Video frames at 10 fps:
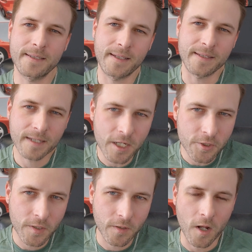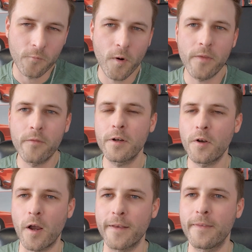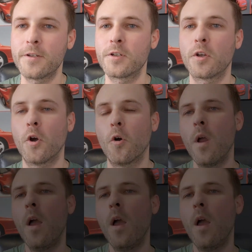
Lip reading: discussion on whether or not they should go